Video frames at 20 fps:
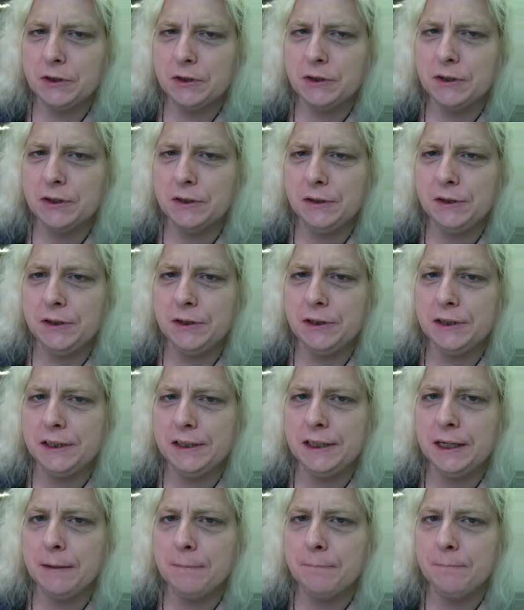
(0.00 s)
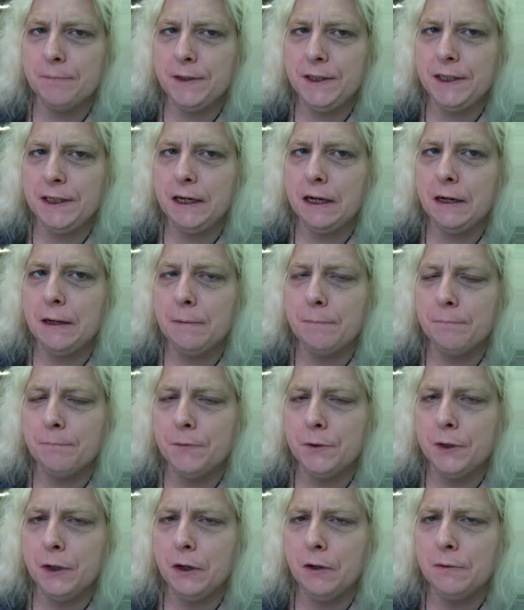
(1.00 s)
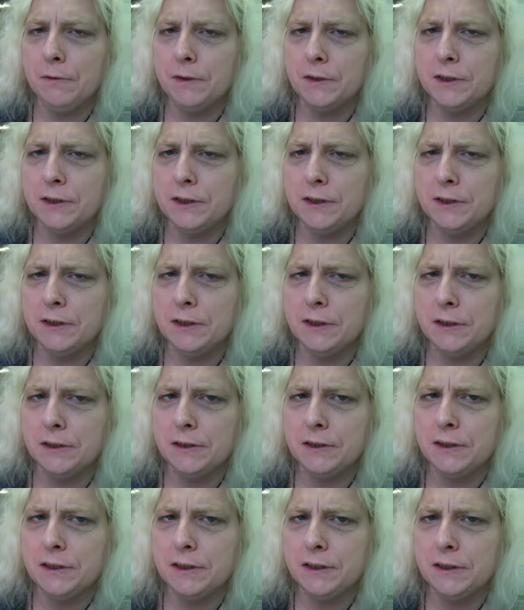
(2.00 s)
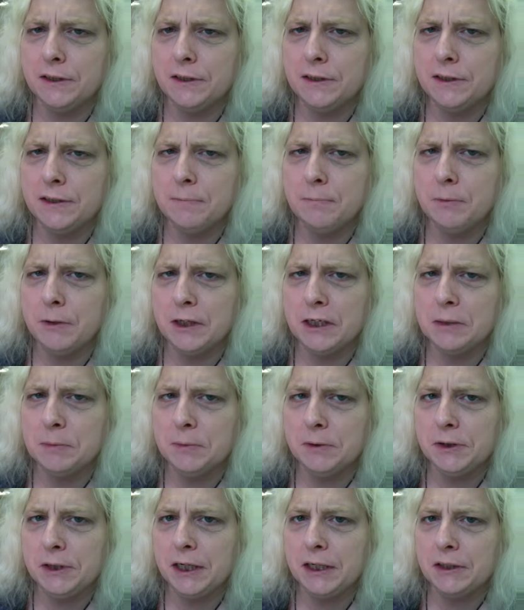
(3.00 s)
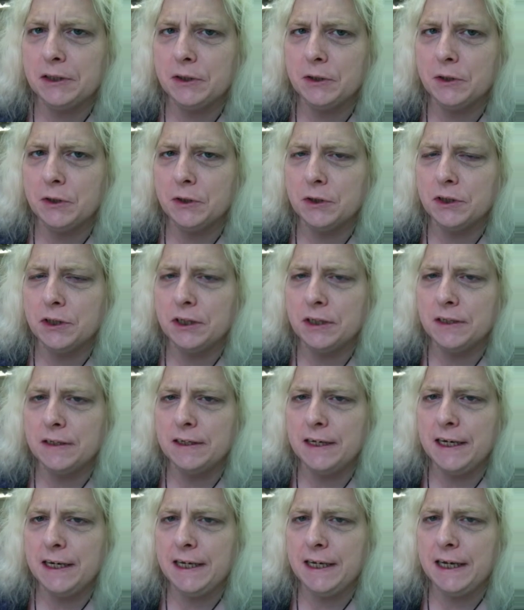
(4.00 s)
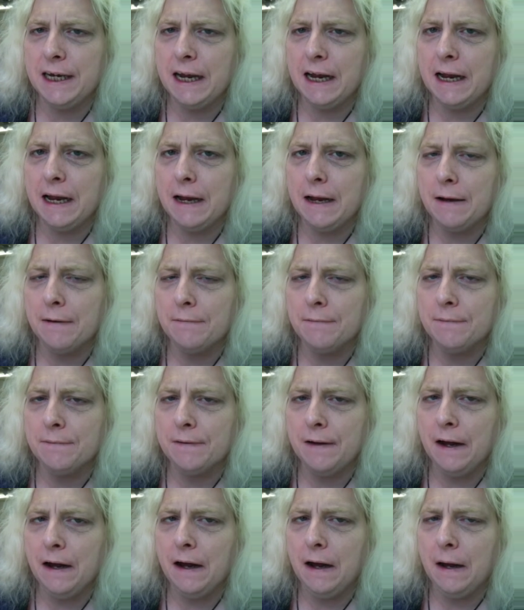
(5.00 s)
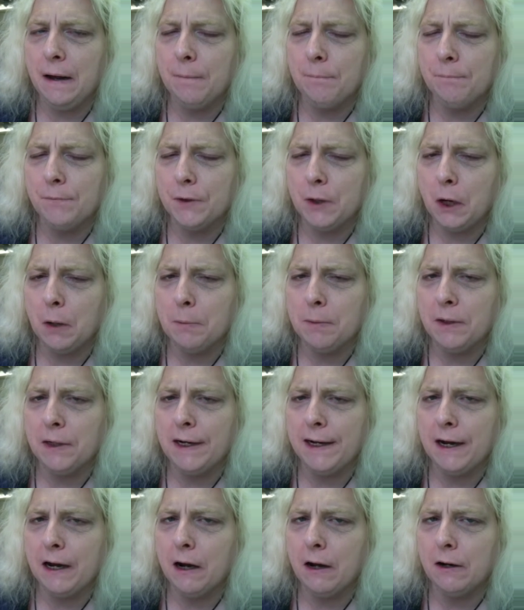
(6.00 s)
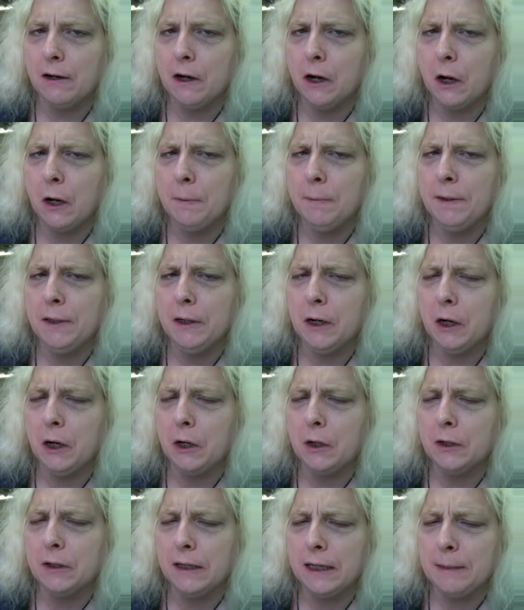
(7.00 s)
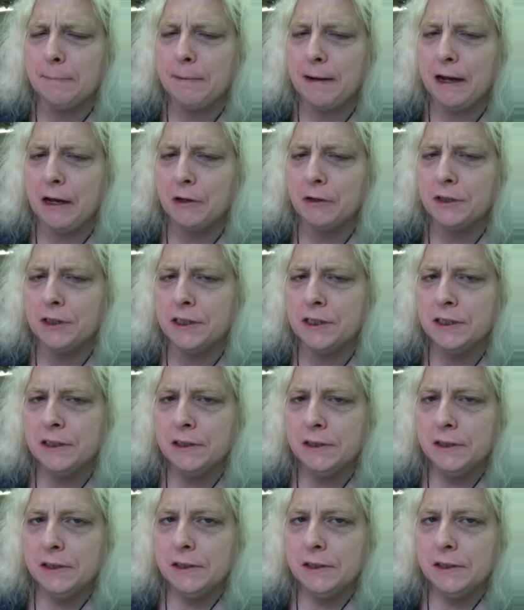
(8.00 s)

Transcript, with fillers: They're still using them. The um, the, the, the simplex projectors. They have um, the carbon carbon arc lamp house.